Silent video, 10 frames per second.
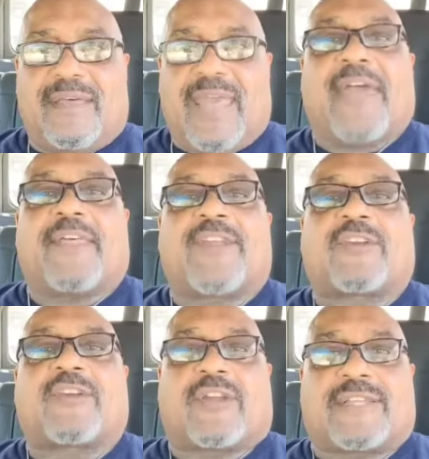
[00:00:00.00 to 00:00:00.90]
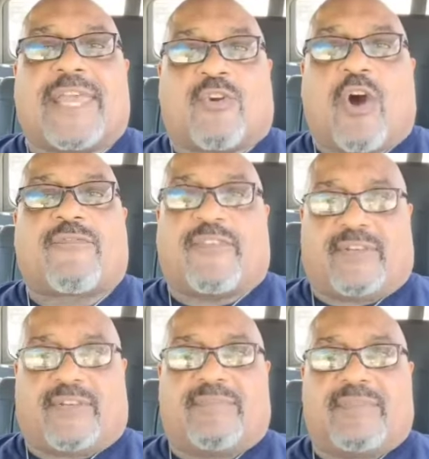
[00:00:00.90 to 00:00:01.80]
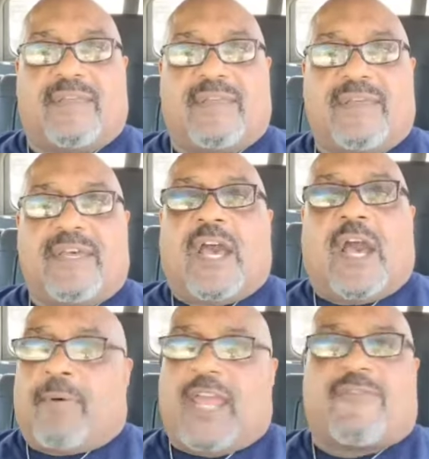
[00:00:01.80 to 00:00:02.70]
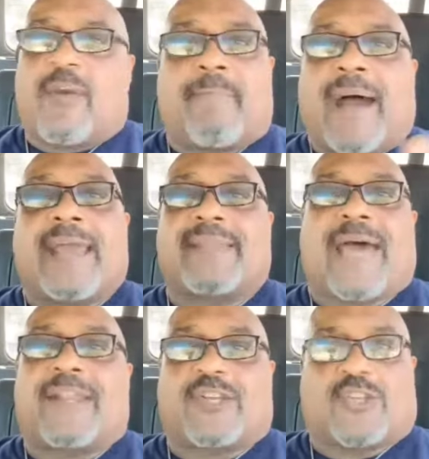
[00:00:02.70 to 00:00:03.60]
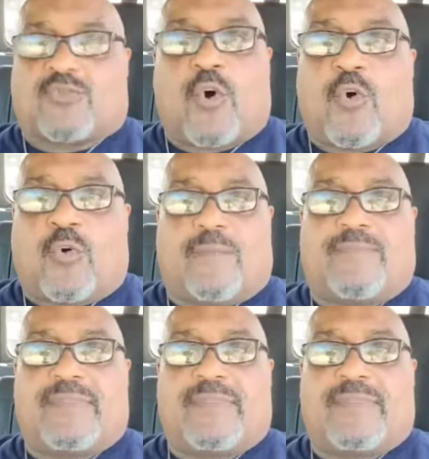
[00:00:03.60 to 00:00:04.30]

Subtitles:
And the doctor can take you off of it. But if your mind is out of control